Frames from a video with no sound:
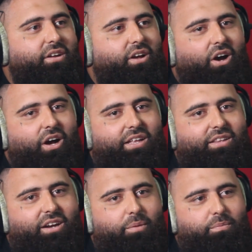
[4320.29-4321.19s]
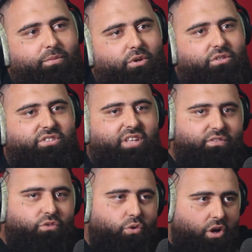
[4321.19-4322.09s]
I ended up, because they've
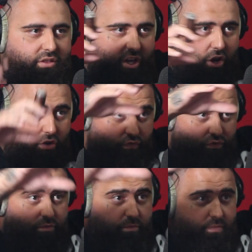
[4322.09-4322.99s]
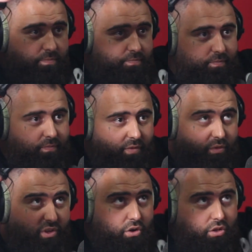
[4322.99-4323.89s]
all got their own room. Well,
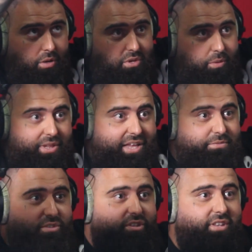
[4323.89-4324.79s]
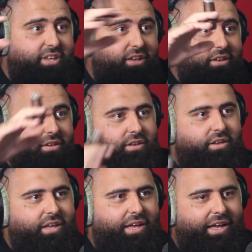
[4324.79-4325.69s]
they've got like big plasmas in there.
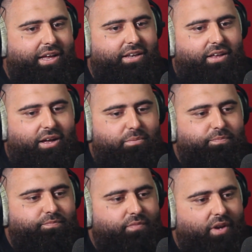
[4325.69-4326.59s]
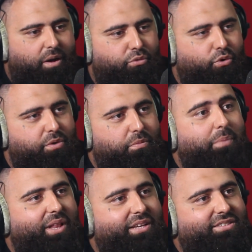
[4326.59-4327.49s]
And I brought him my
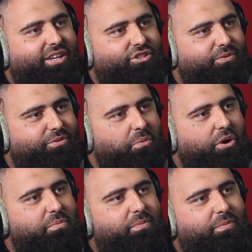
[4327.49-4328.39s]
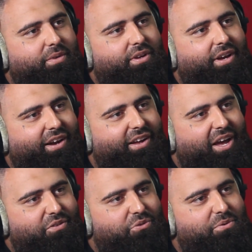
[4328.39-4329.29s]
PlayStation from home, and I
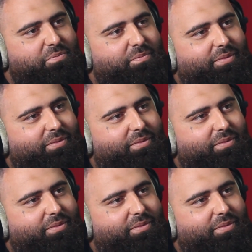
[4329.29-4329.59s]
gave it to him.